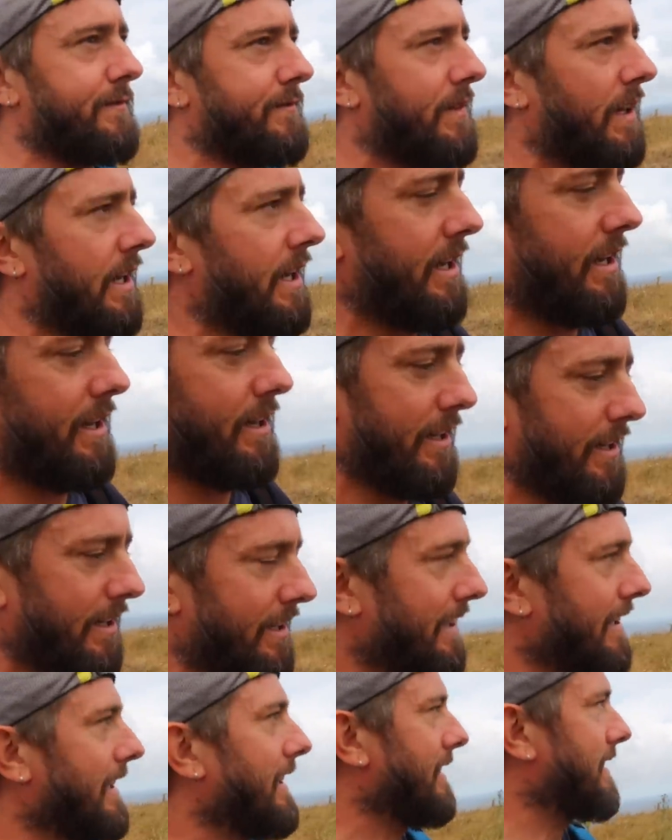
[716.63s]

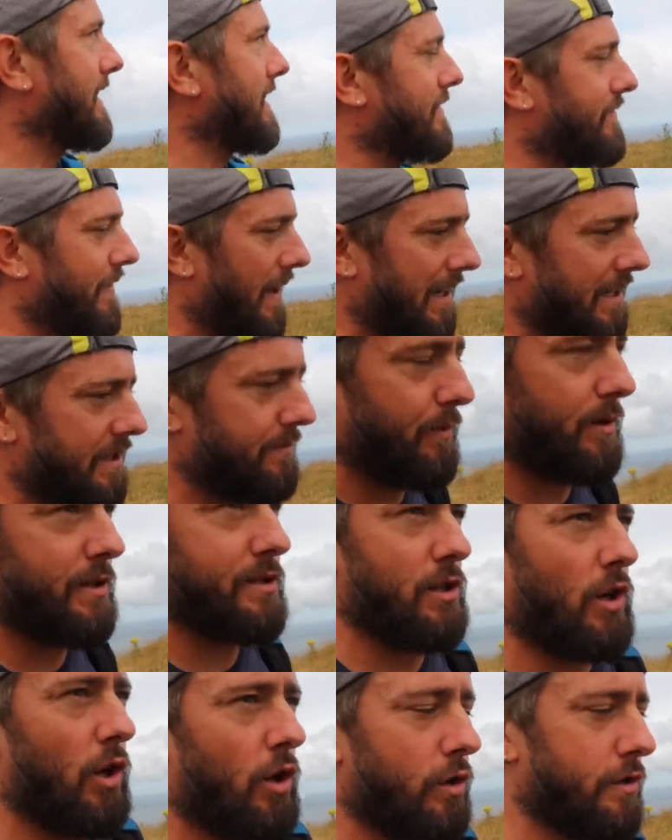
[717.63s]
valleys, but
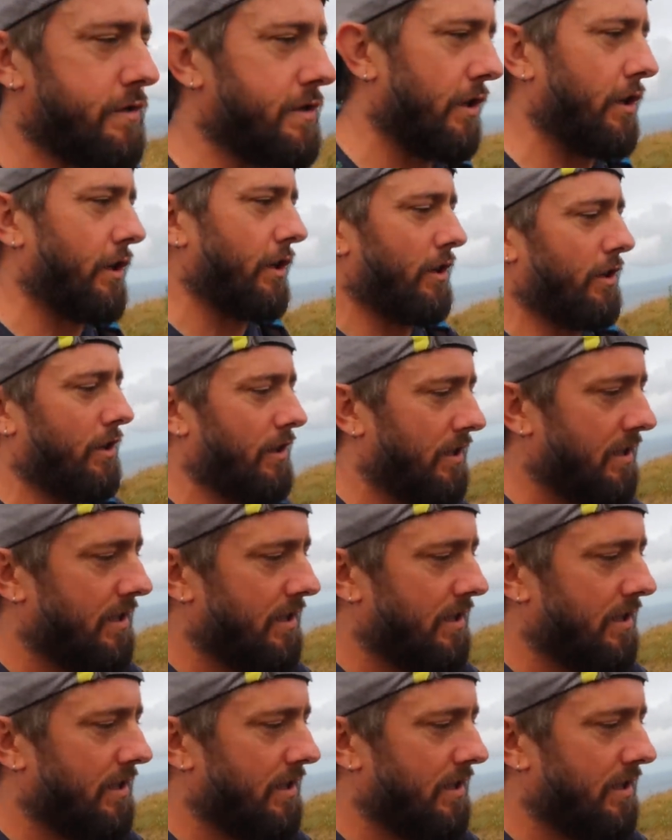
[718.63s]
it's also